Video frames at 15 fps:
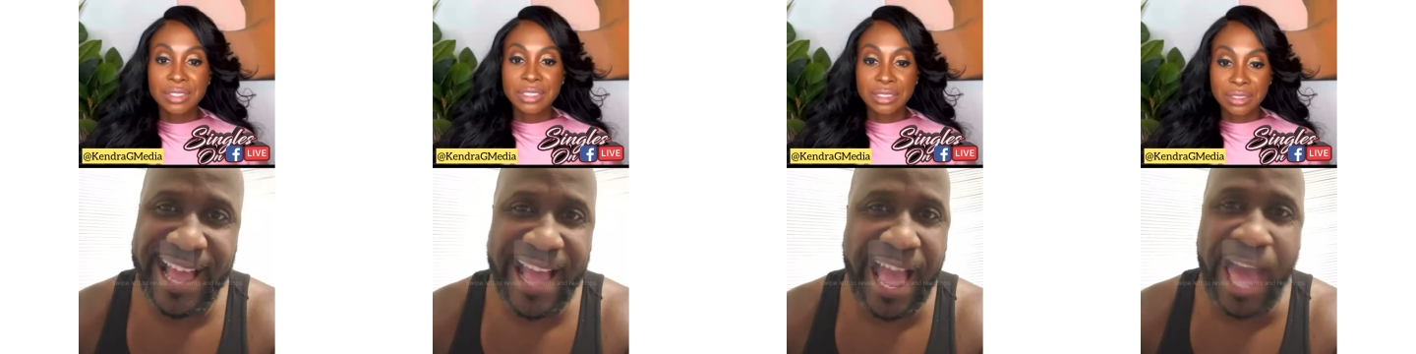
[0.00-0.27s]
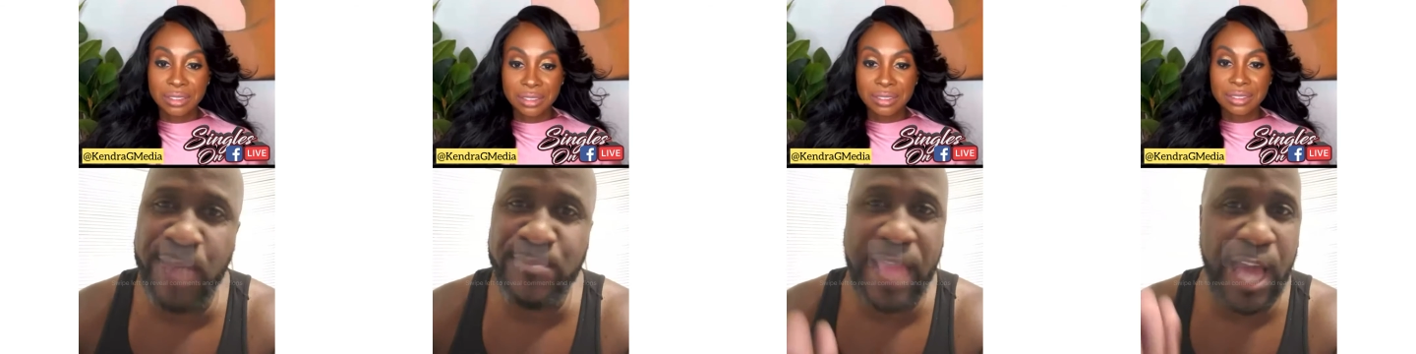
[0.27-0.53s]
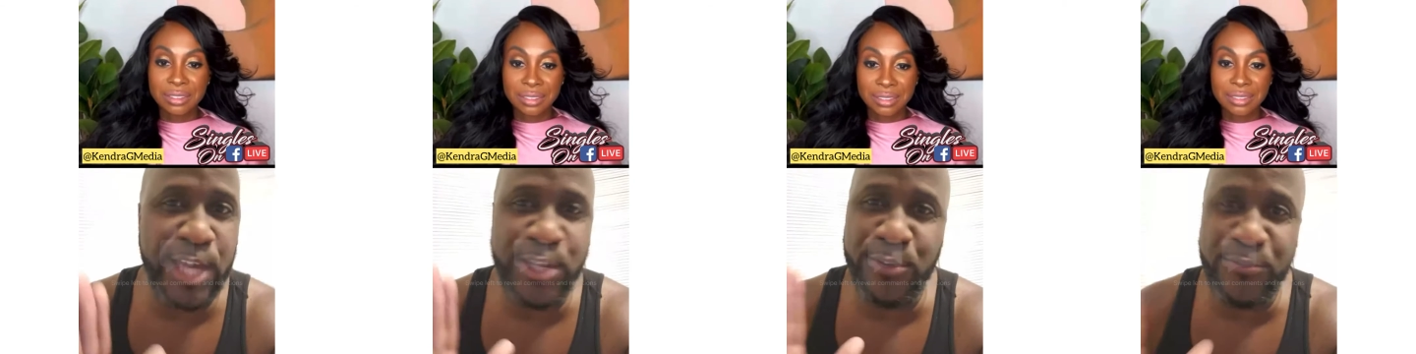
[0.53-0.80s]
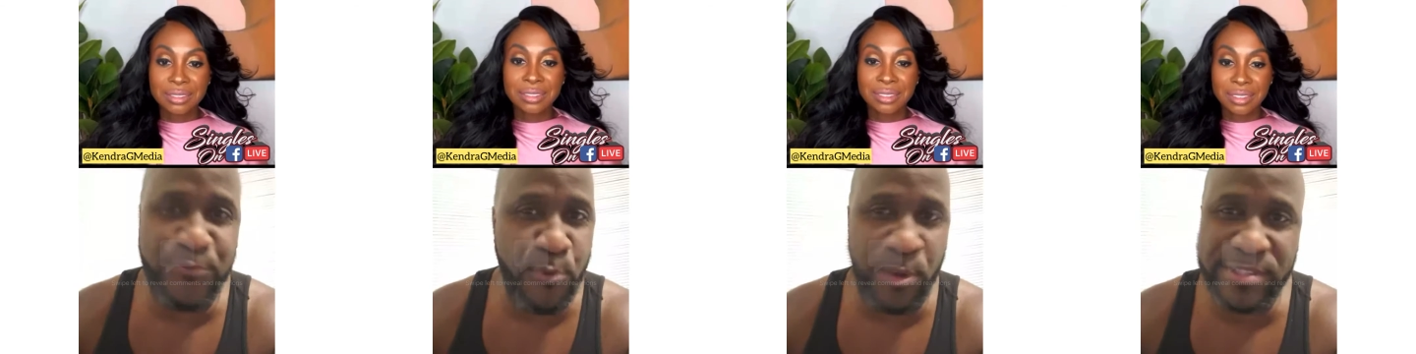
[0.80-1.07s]
Speaker 1: I'm not
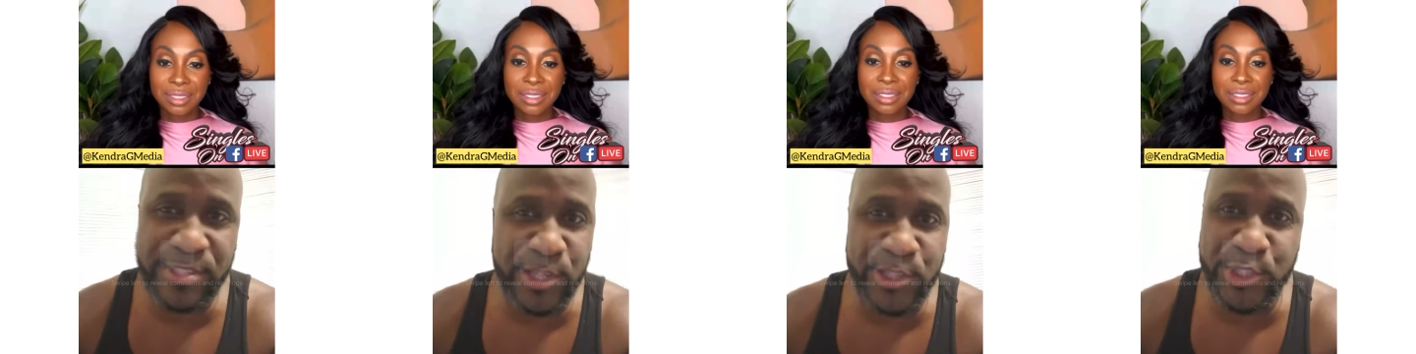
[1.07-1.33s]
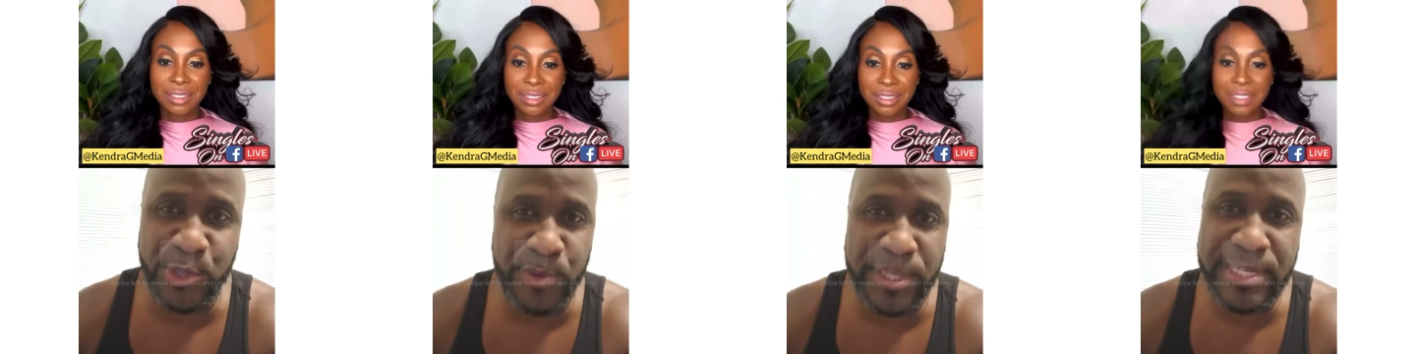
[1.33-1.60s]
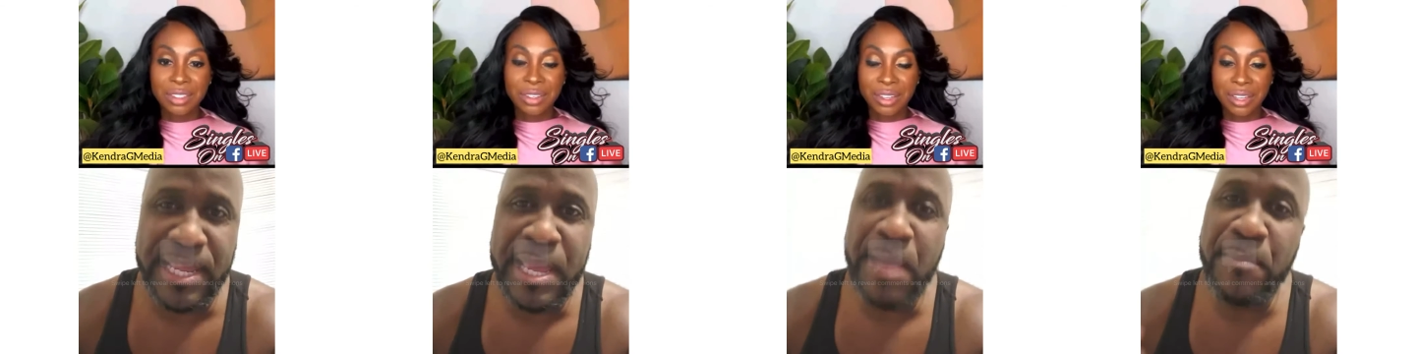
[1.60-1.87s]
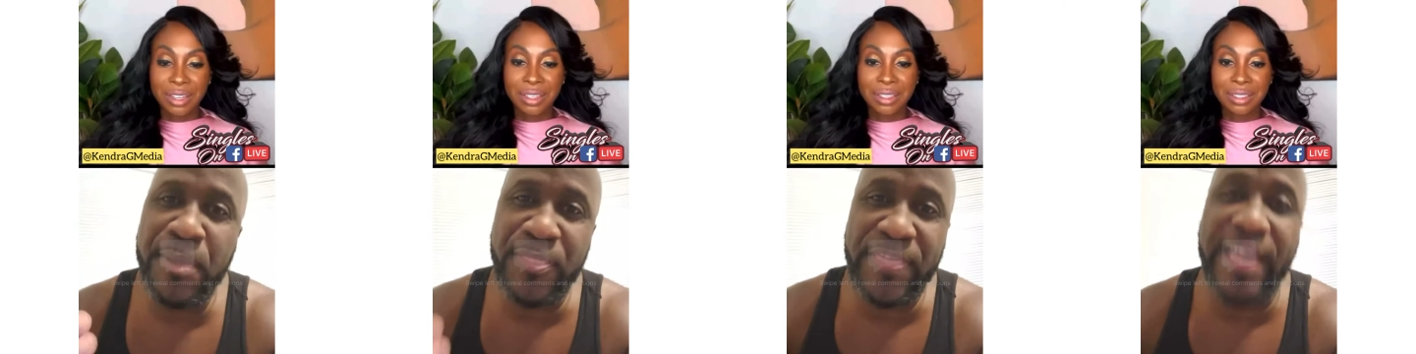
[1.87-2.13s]
gonna force her to do it,
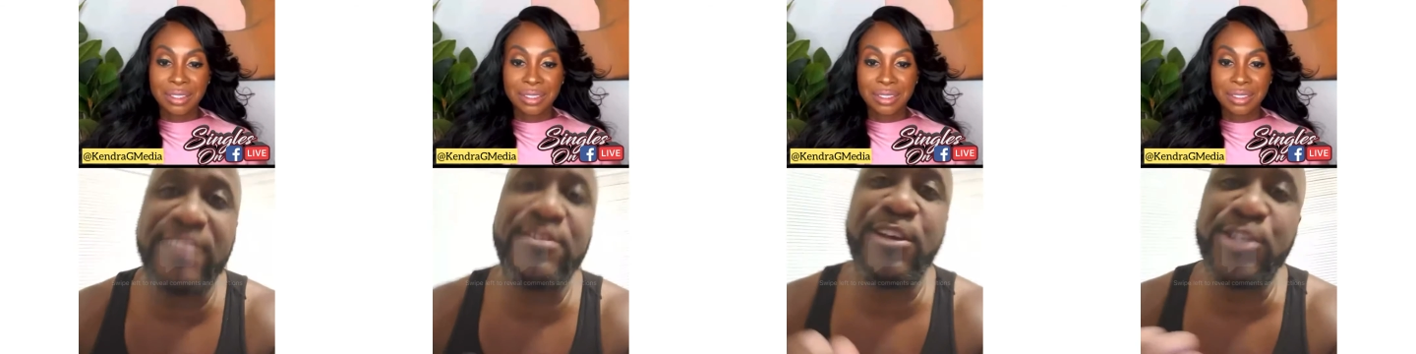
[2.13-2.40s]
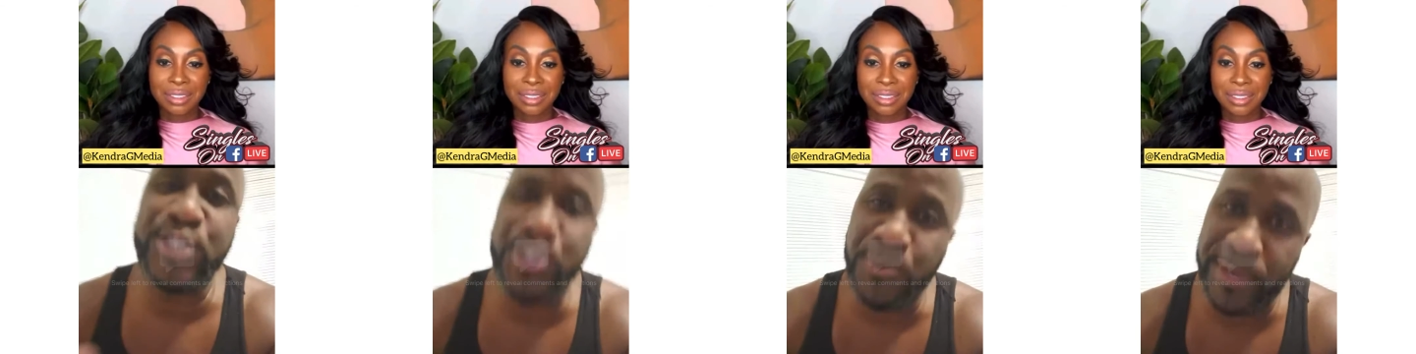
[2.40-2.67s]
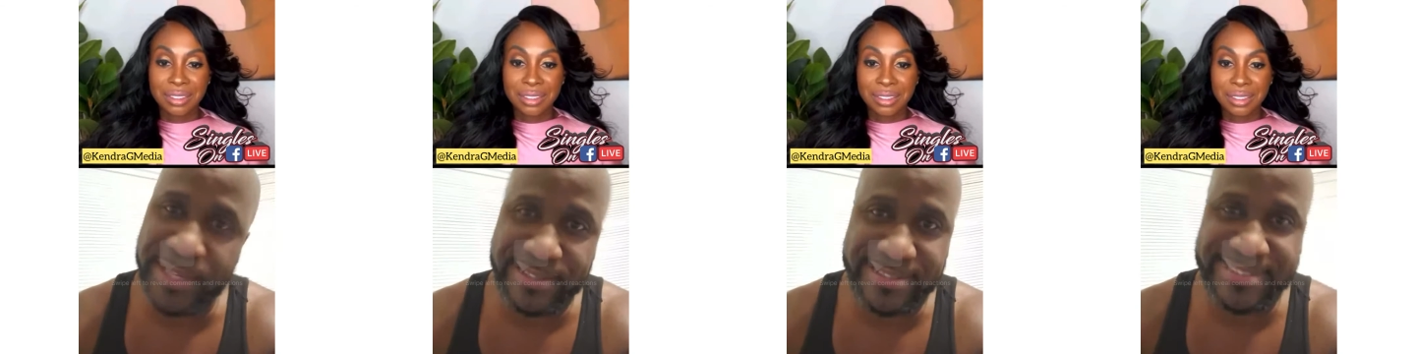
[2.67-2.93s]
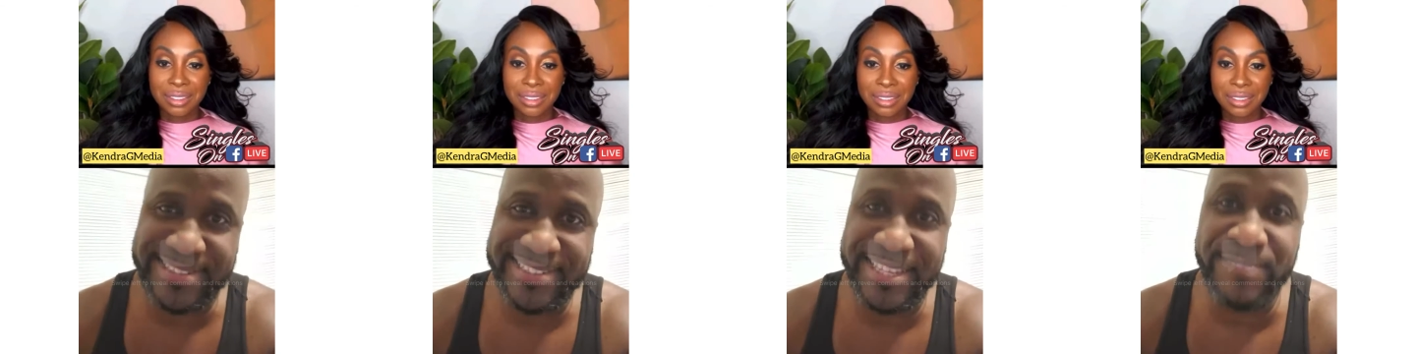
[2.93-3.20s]
okay. but that's her
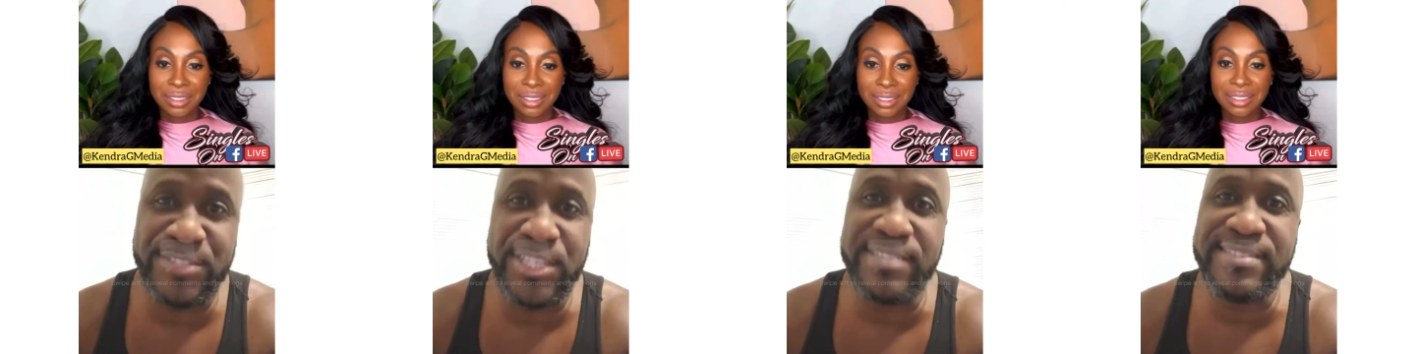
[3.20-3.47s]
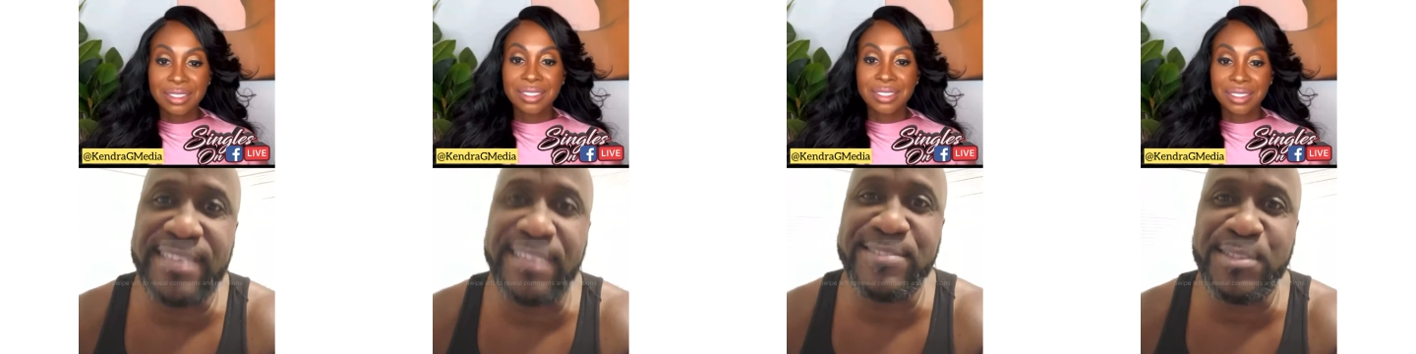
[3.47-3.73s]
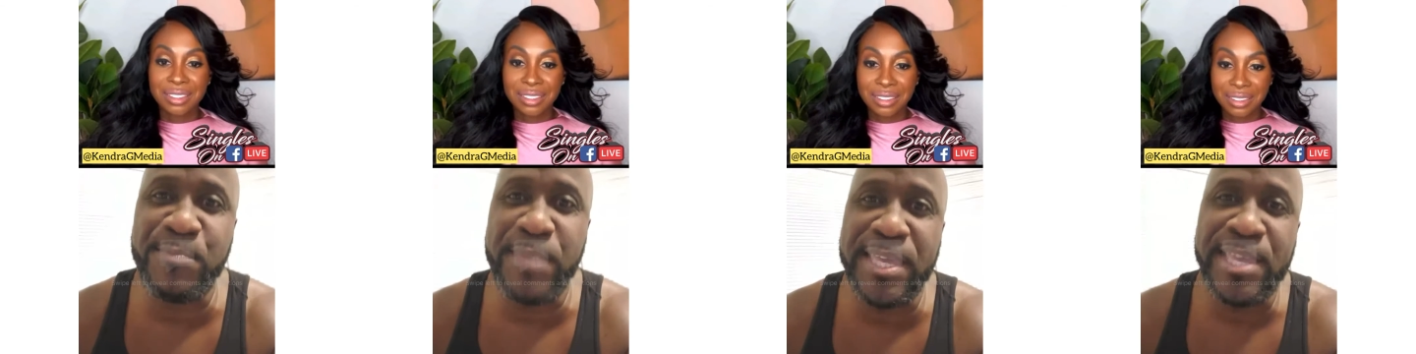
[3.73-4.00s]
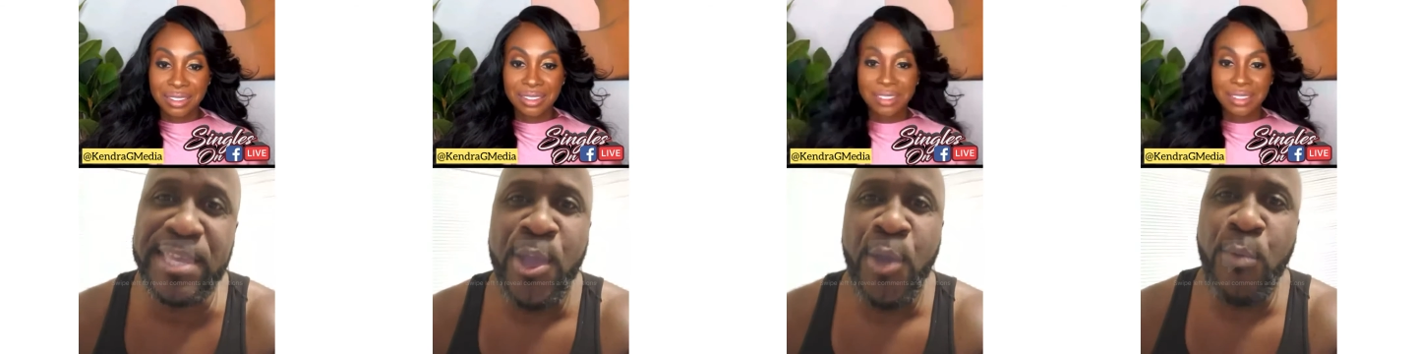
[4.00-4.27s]
choice. If she says to
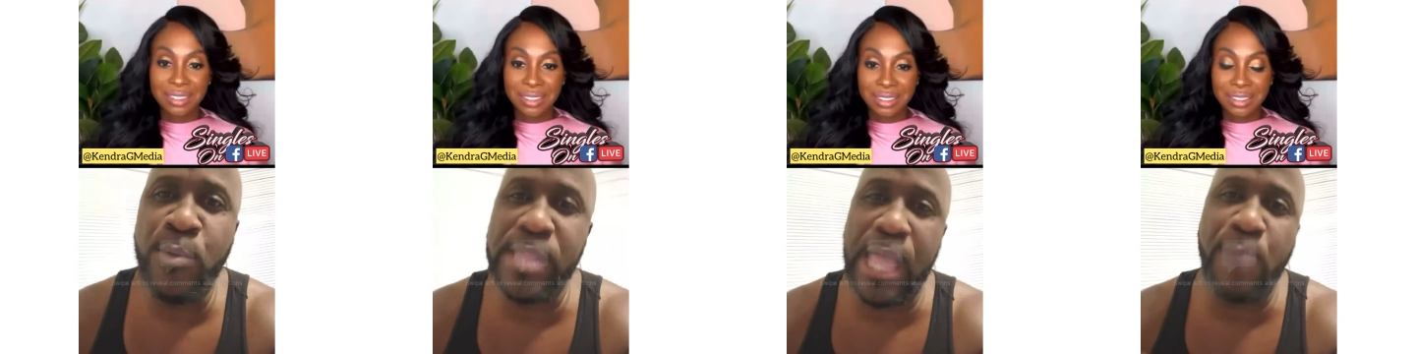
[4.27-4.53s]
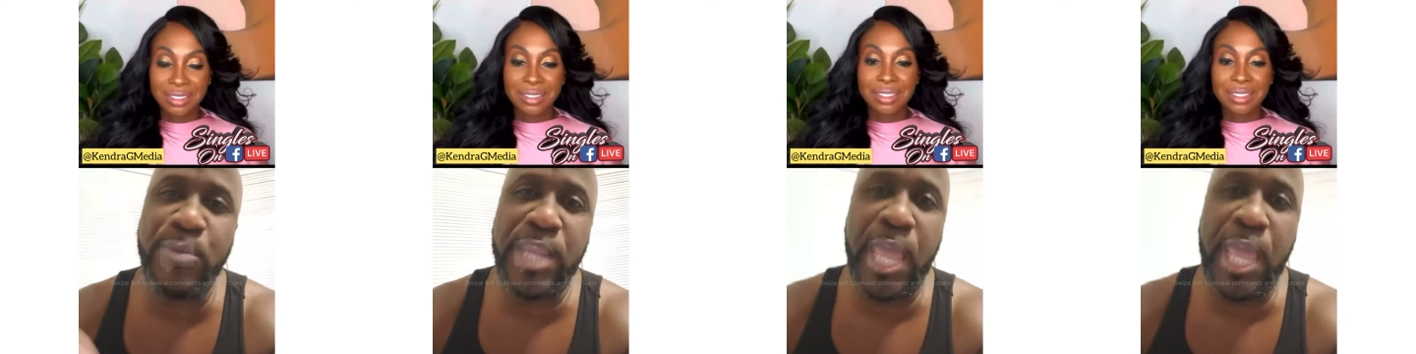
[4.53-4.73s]
me, "Well, I want